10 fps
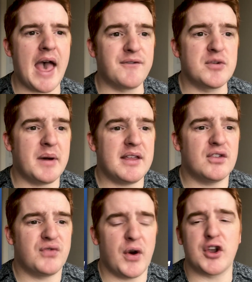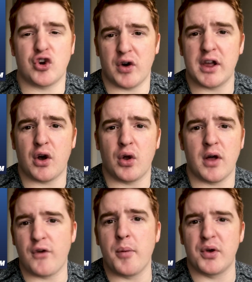everybody is very critical
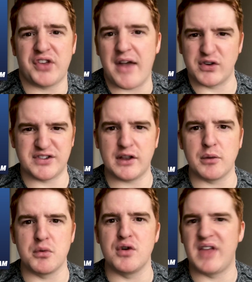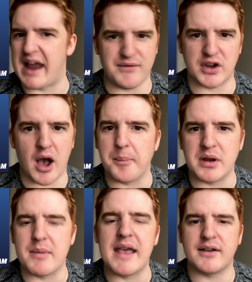of almost every single move that every
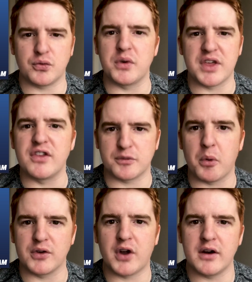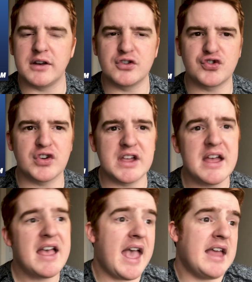company makes within the sports card industry.
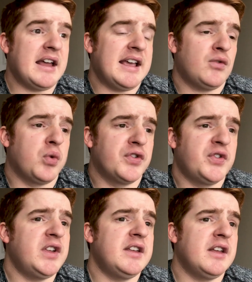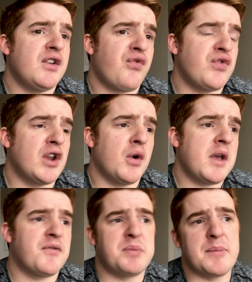And I guess we'll see if
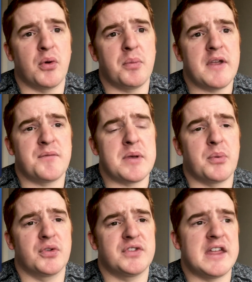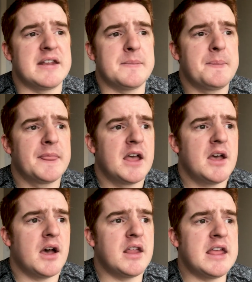people in
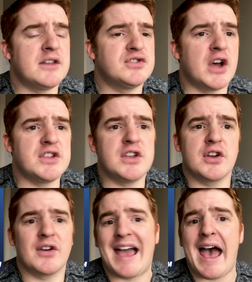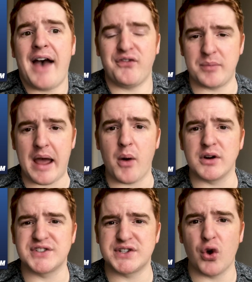a year and a half from now
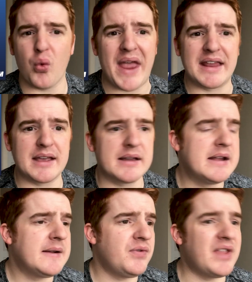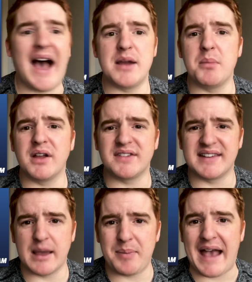are still waiting 9 months
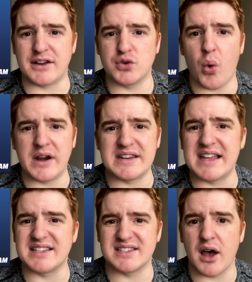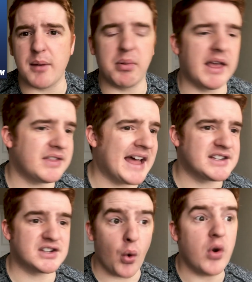to get back a 20-day sub. Like,
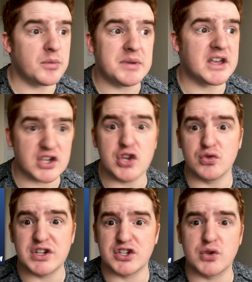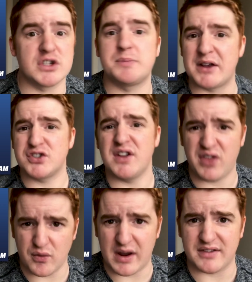that's going to be a huge issue, especially if
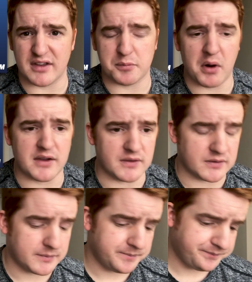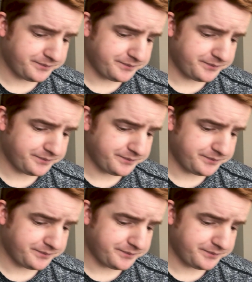they raise these prices.